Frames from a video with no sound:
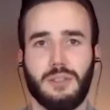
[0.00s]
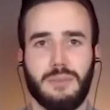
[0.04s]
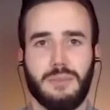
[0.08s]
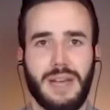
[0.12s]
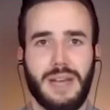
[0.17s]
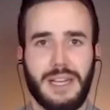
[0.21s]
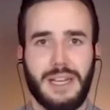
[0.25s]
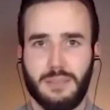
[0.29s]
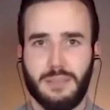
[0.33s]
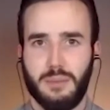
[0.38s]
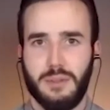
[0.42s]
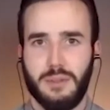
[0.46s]

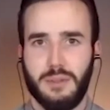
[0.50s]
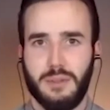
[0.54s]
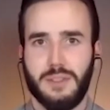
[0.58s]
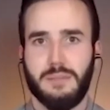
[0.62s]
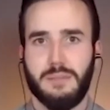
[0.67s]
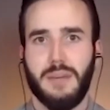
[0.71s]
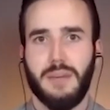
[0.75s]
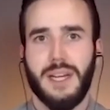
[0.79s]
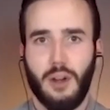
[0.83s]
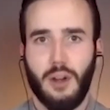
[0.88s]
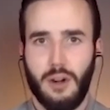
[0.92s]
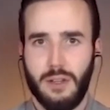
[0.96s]
mushroom
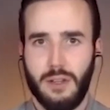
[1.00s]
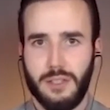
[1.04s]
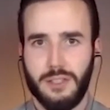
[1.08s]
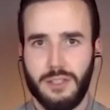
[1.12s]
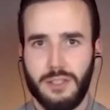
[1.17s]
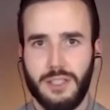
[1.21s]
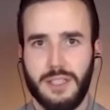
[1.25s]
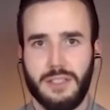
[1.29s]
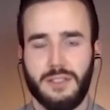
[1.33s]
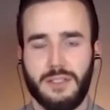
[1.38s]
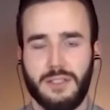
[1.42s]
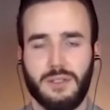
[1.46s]
experts,
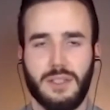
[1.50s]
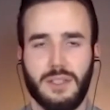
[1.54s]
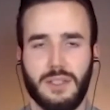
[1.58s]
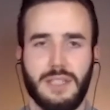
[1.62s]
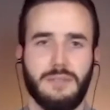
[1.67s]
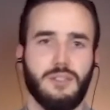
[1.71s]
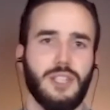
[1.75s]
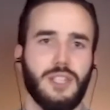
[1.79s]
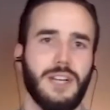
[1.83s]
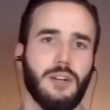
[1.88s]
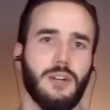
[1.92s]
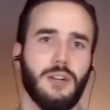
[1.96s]

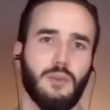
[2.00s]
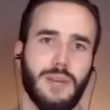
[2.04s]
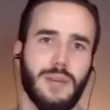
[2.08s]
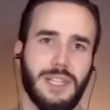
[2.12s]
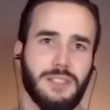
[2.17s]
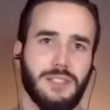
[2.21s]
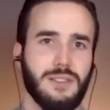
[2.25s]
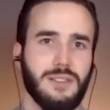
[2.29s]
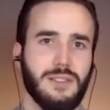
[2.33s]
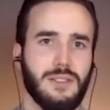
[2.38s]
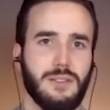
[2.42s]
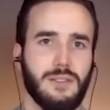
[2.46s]
mycologists, or they have
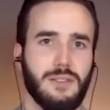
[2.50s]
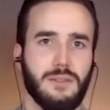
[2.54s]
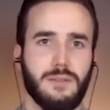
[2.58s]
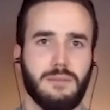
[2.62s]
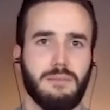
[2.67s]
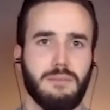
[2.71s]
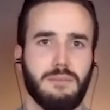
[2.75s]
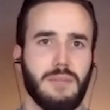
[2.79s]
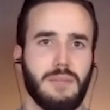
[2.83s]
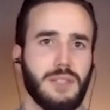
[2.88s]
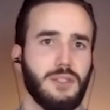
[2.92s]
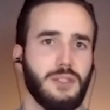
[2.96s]
generations
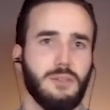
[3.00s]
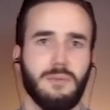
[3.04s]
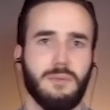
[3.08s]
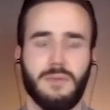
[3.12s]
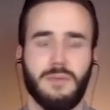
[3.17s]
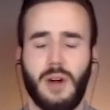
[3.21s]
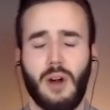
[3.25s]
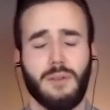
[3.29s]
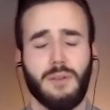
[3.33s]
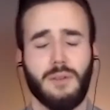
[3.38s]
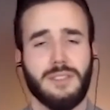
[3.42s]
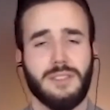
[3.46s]
of
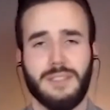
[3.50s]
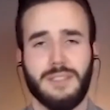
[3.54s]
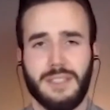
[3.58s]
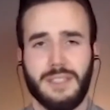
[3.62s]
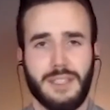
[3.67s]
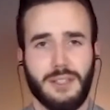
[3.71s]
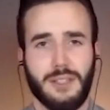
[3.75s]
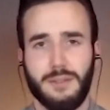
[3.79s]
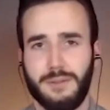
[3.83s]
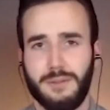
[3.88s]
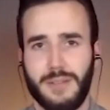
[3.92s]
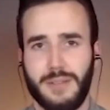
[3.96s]
mushroom
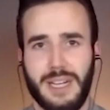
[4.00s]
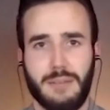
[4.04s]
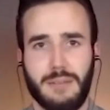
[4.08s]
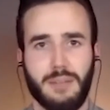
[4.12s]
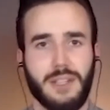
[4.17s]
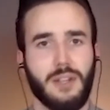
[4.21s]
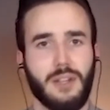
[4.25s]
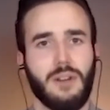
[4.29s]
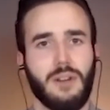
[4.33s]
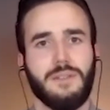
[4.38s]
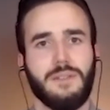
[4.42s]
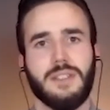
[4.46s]
harvesting in their
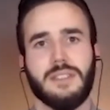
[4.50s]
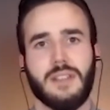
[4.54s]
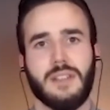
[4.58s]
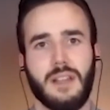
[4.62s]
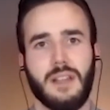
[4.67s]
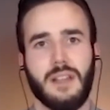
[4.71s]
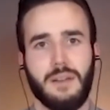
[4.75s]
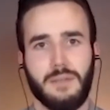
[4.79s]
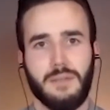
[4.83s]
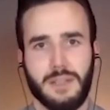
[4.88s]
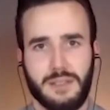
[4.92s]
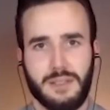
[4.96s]
family. They all have
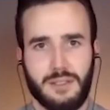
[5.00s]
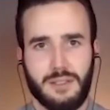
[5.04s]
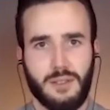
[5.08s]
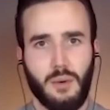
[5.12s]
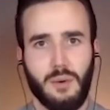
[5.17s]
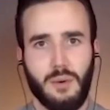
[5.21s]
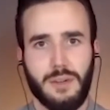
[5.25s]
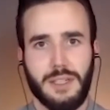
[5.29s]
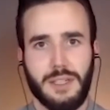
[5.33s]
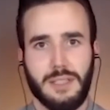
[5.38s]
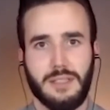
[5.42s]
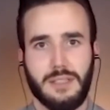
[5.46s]
these lovely
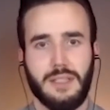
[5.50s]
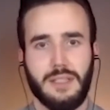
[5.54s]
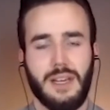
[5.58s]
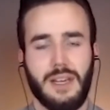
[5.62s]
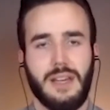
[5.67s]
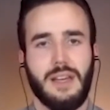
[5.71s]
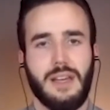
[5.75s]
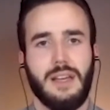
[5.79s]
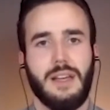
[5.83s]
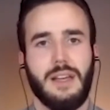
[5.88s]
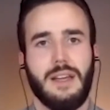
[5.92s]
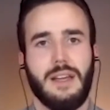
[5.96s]

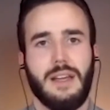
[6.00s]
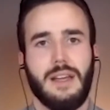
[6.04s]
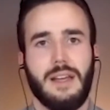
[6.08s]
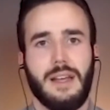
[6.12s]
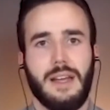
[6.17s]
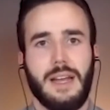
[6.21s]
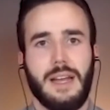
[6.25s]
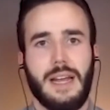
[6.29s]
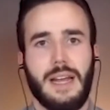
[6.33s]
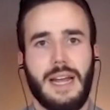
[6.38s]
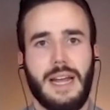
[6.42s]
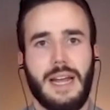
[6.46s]
stories.
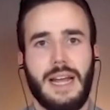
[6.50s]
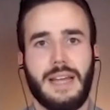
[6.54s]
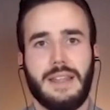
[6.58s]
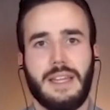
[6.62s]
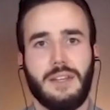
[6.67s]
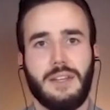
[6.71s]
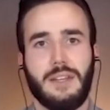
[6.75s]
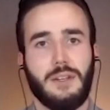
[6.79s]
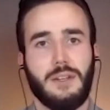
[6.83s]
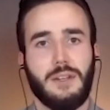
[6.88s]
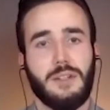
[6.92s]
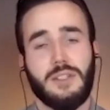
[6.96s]

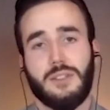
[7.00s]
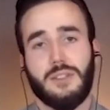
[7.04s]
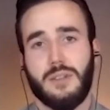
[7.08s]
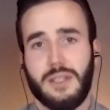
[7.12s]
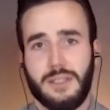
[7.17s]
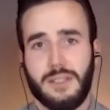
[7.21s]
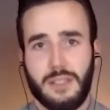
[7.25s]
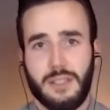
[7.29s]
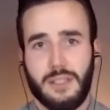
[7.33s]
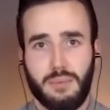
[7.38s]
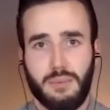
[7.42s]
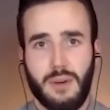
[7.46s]
And then you
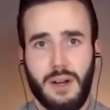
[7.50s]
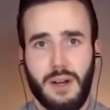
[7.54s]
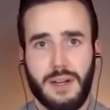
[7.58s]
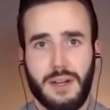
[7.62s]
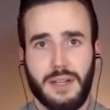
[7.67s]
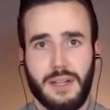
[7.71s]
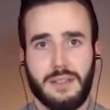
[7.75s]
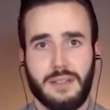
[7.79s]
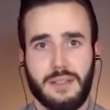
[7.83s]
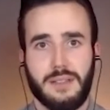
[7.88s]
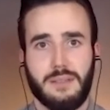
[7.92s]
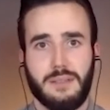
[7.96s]
just trust their
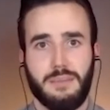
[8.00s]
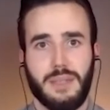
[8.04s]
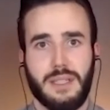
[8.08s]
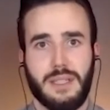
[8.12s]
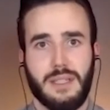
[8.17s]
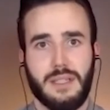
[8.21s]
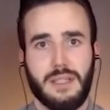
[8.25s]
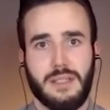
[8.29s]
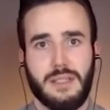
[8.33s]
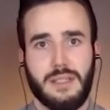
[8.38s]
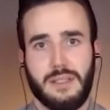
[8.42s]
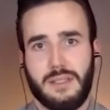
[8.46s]

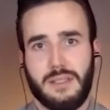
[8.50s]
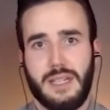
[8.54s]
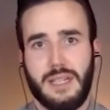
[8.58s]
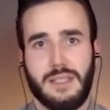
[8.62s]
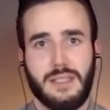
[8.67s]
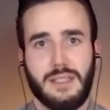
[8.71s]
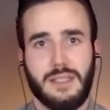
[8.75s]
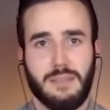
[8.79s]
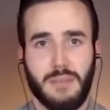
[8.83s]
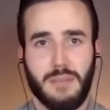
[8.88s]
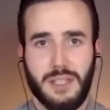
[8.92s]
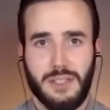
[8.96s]
products
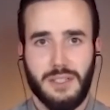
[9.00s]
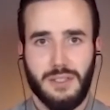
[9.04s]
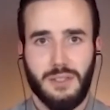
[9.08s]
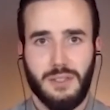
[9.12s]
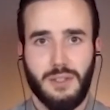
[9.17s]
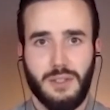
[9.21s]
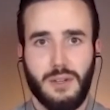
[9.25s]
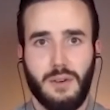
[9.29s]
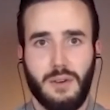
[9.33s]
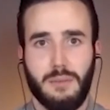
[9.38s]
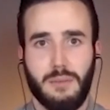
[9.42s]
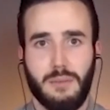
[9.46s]
because that's as
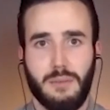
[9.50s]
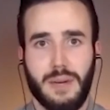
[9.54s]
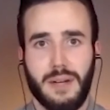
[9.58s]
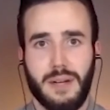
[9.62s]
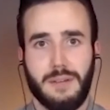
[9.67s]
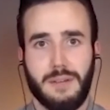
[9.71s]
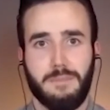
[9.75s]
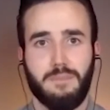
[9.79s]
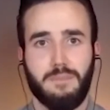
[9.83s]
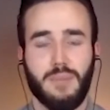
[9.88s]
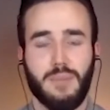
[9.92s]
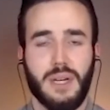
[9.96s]
much as you know
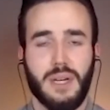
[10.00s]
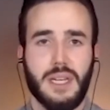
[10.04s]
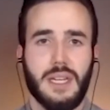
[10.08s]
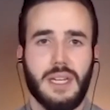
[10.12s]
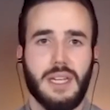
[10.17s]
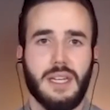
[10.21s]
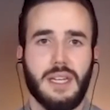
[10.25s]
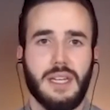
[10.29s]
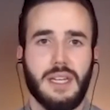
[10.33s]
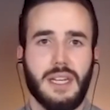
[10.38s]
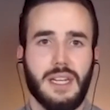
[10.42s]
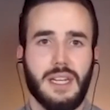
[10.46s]
about it.
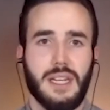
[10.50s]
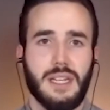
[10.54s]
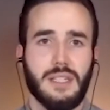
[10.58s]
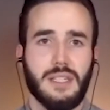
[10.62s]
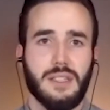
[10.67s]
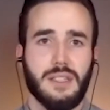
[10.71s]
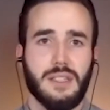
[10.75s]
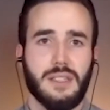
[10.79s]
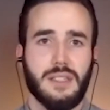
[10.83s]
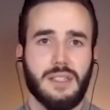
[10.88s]
But in